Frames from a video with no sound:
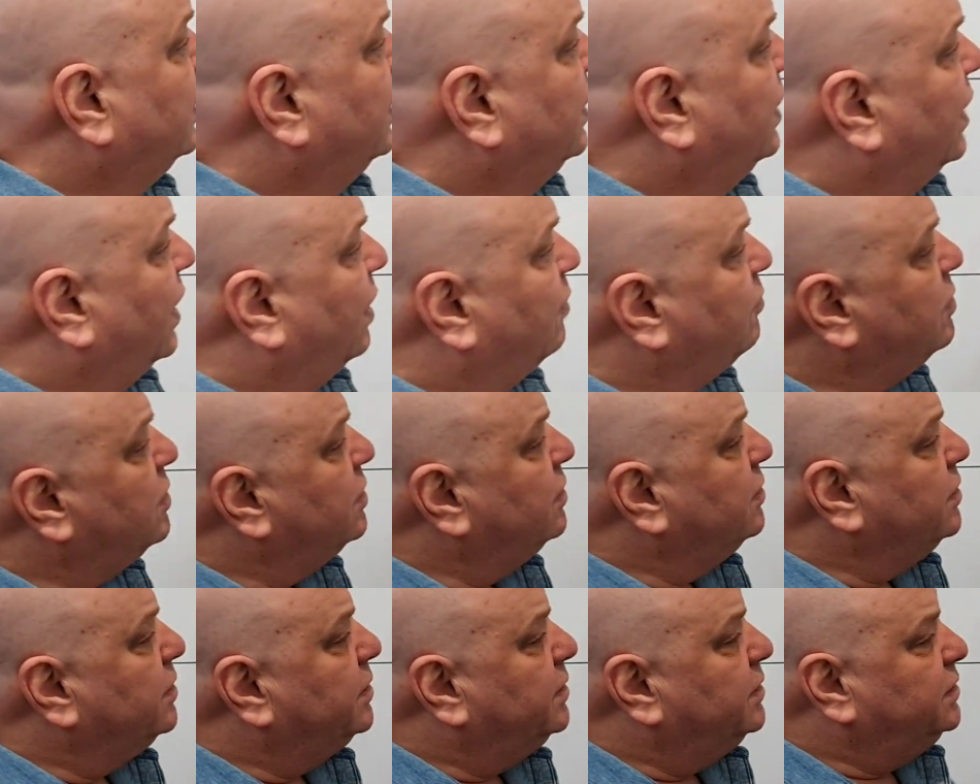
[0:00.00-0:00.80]
And what I'm
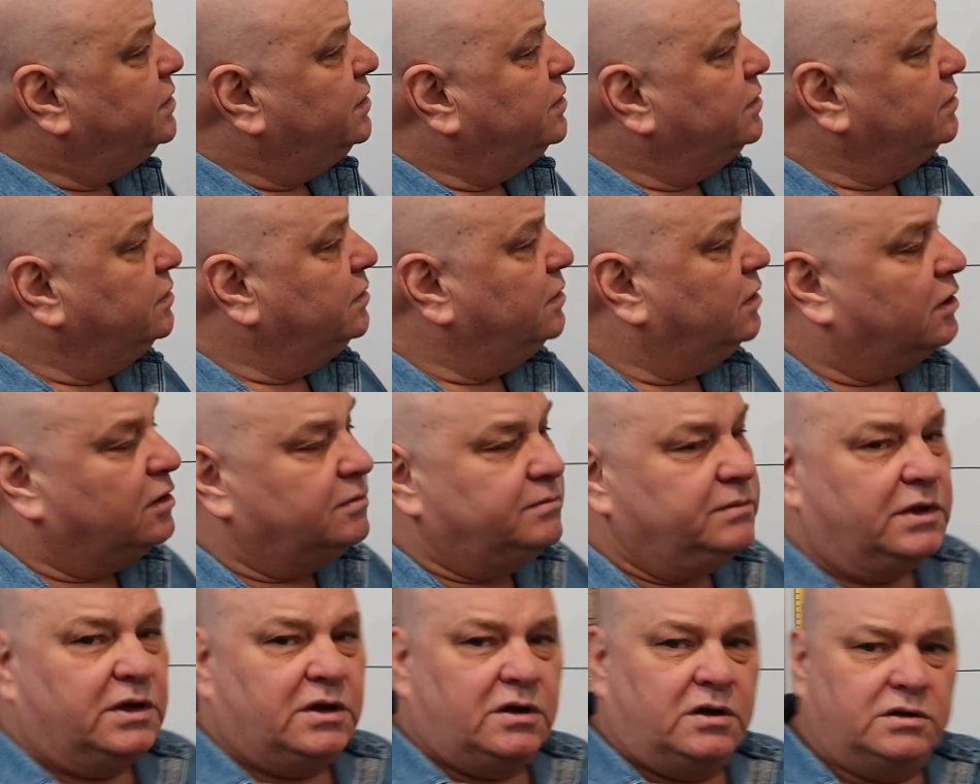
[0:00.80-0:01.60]
going to do, I'm
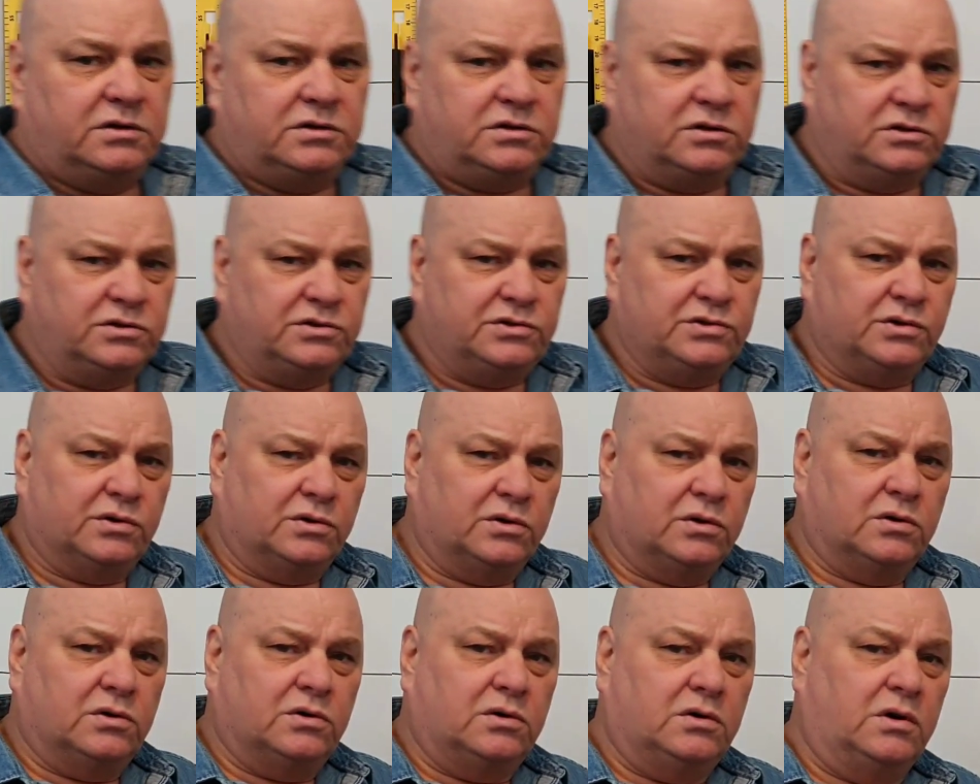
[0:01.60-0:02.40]
going to
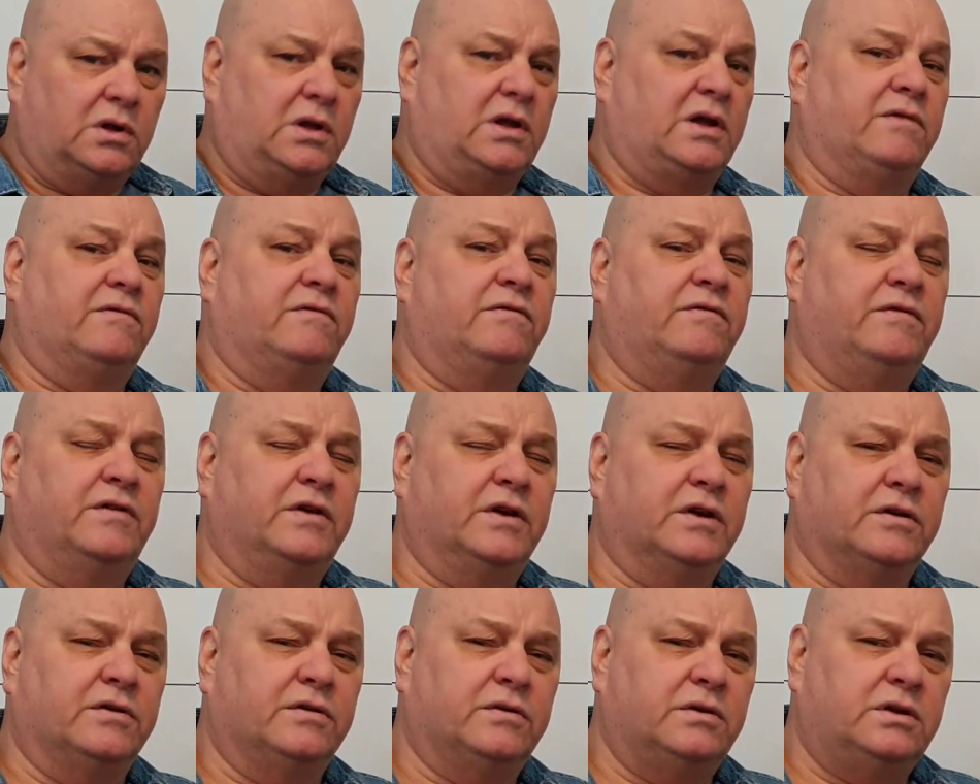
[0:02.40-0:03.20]
draw a
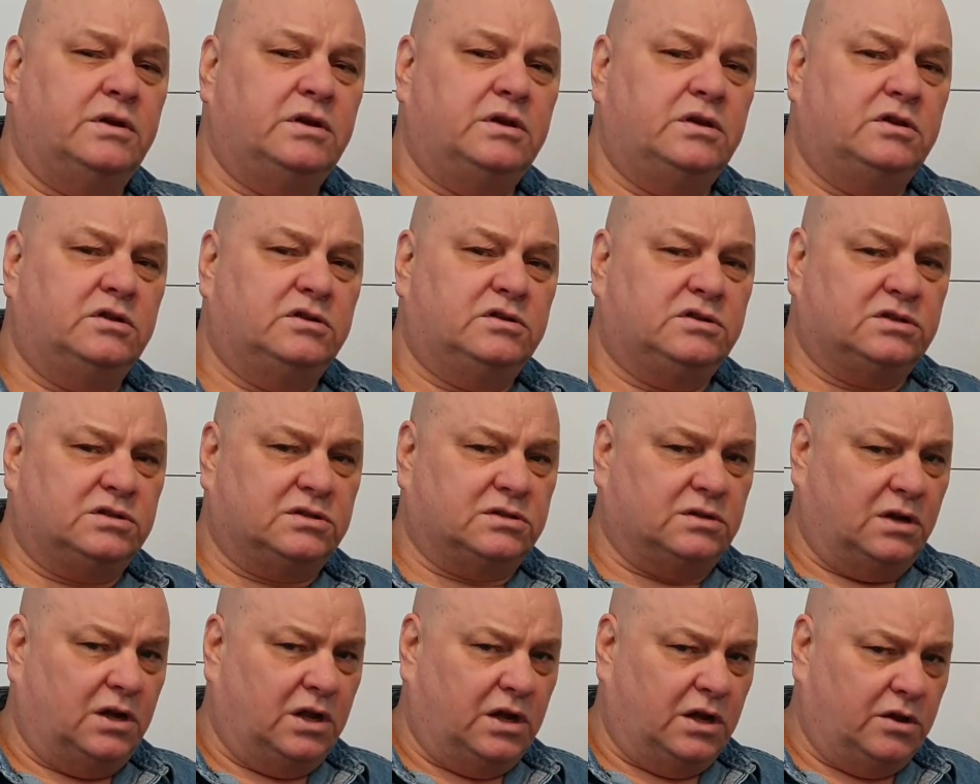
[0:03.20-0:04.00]
very
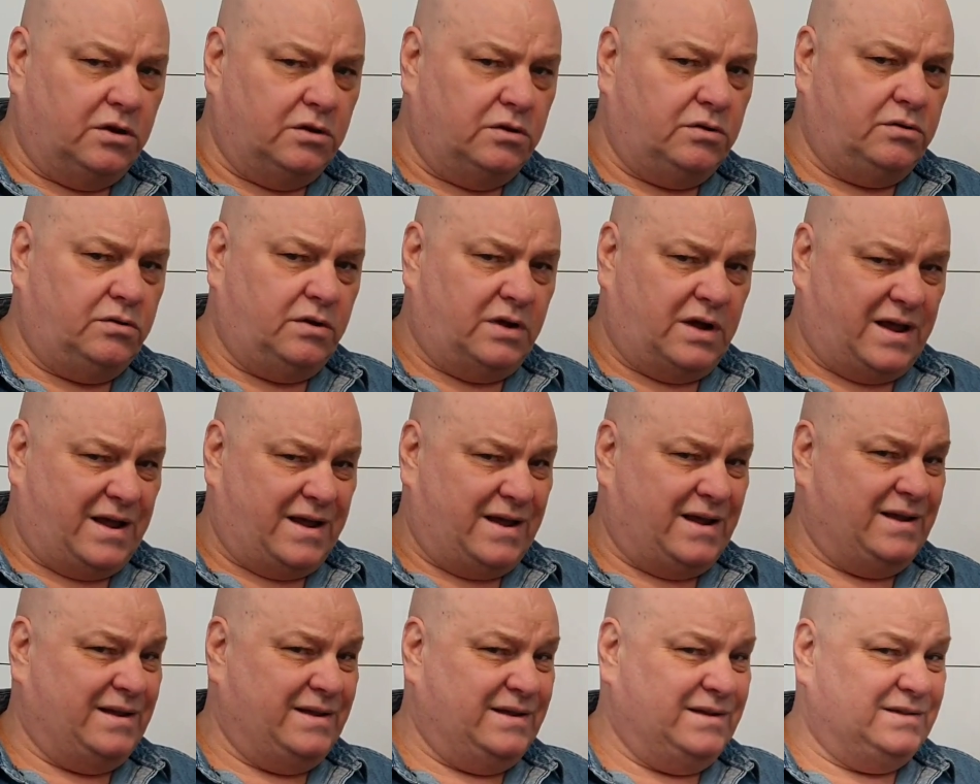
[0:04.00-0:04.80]
slow
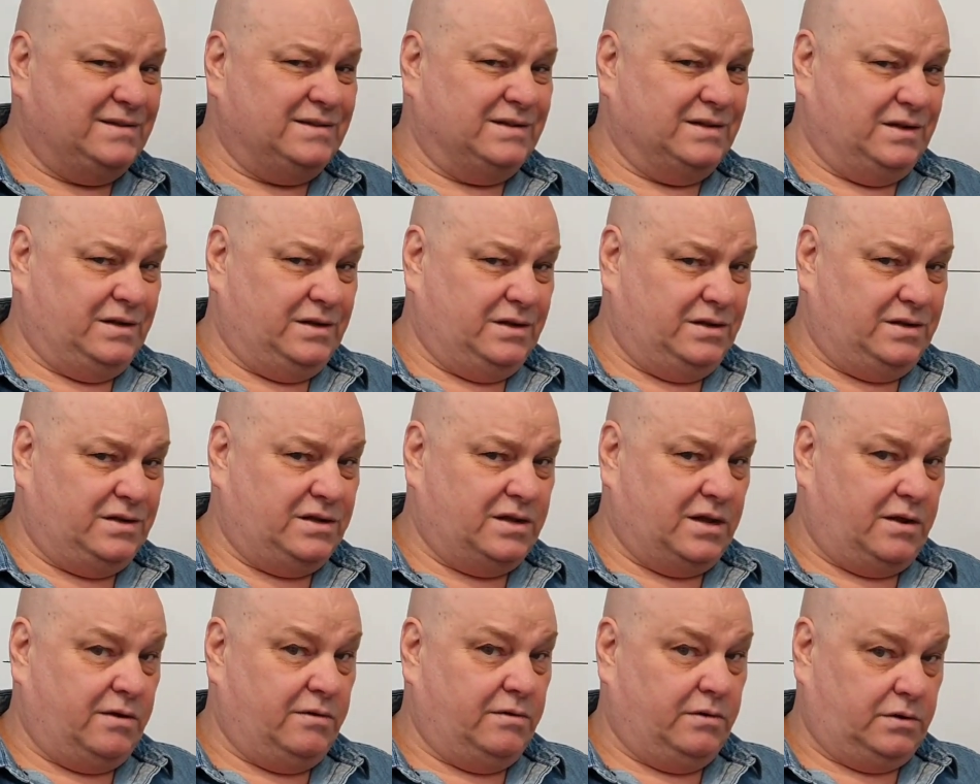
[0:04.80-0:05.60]
AC
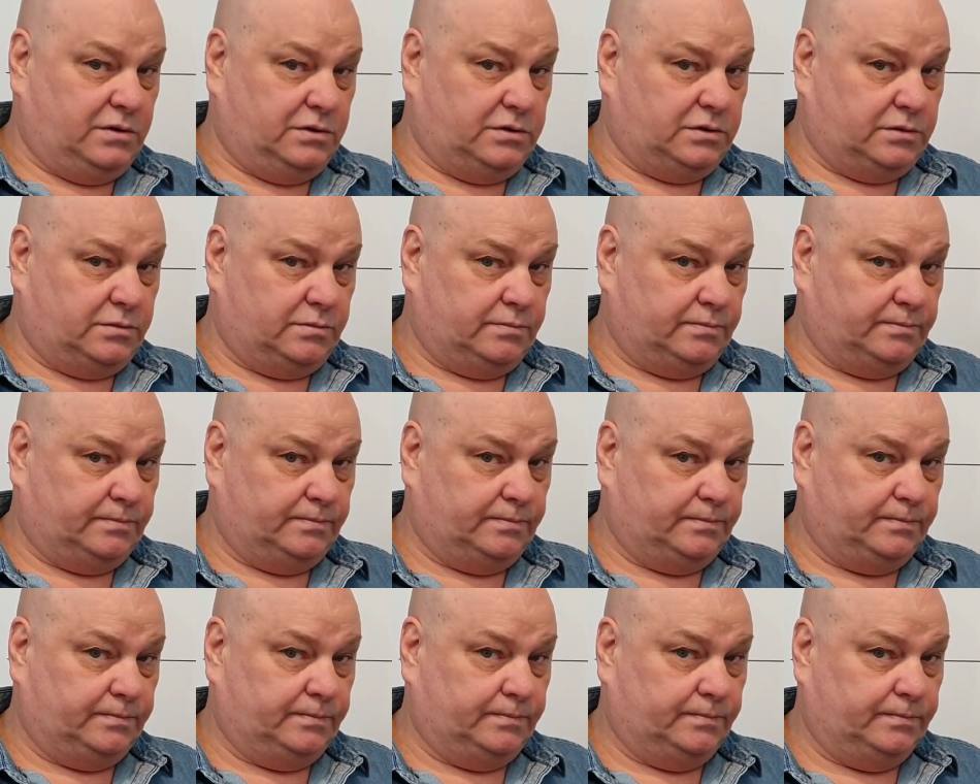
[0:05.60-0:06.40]
current.
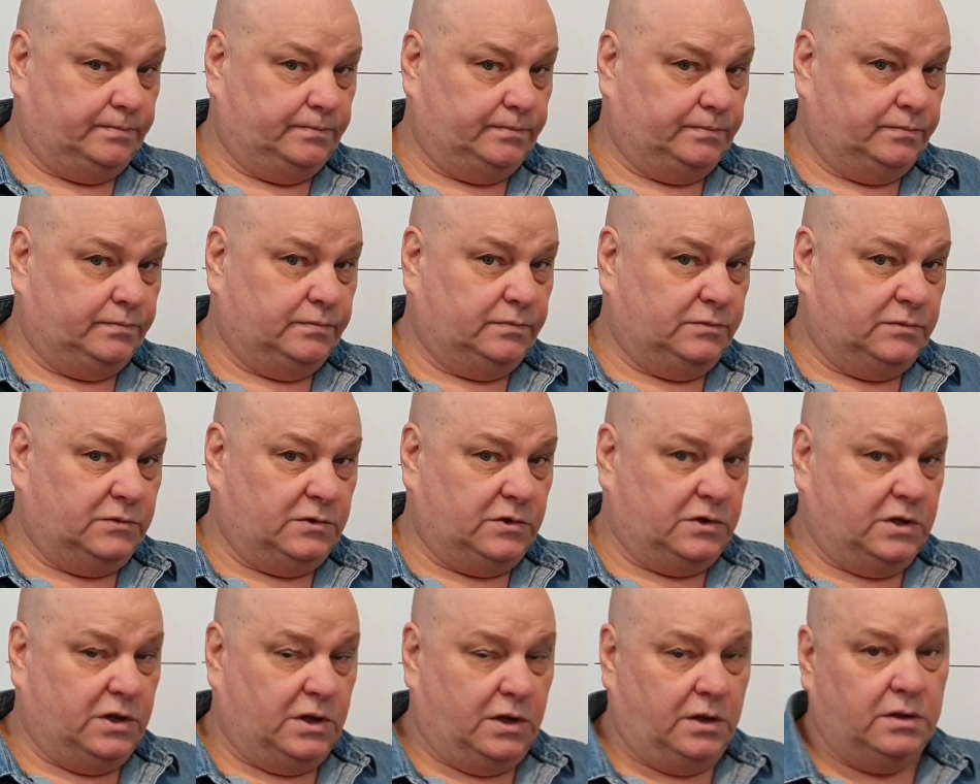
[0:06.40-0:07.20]

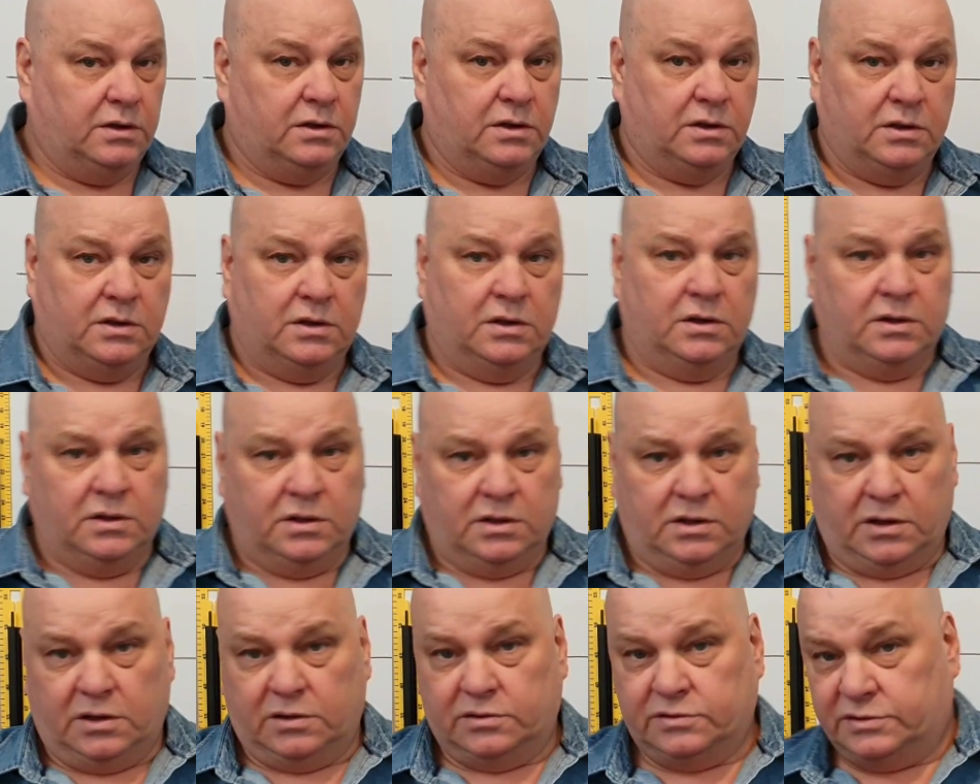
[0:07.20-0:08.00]
Okay,
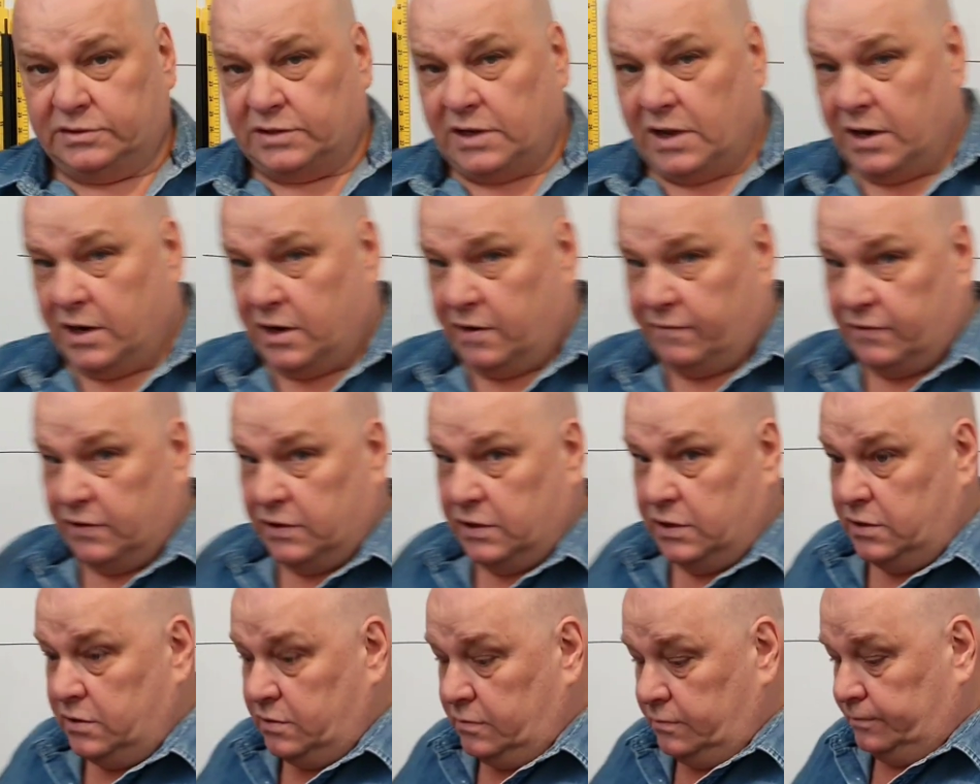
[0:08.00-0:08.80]
I'll start over
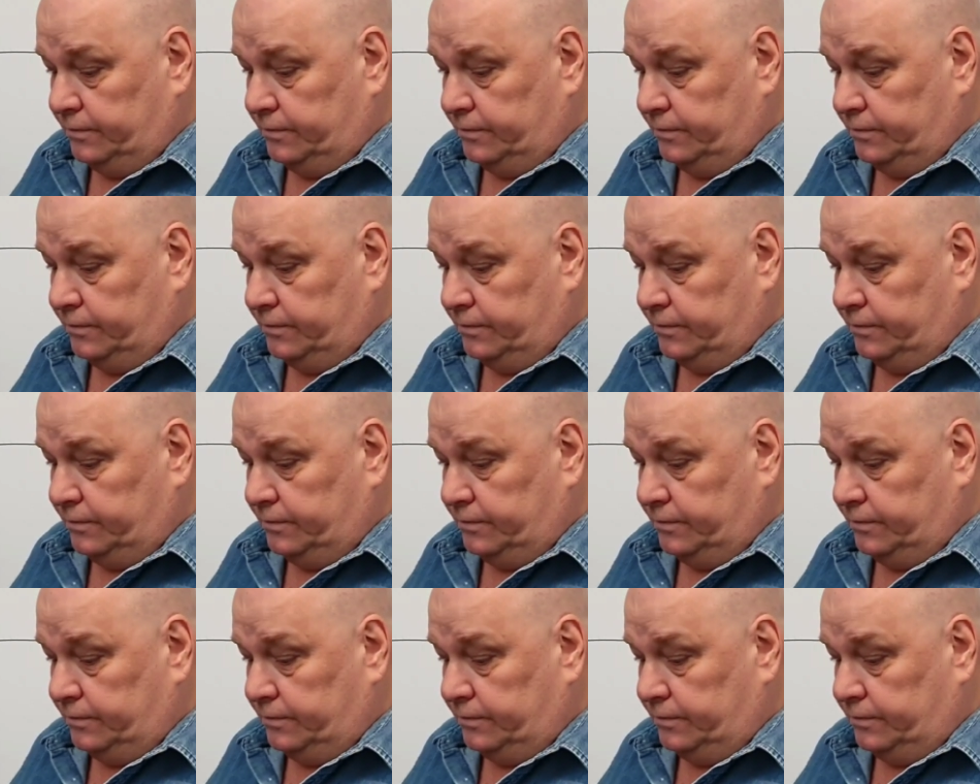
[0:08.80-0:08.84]
here.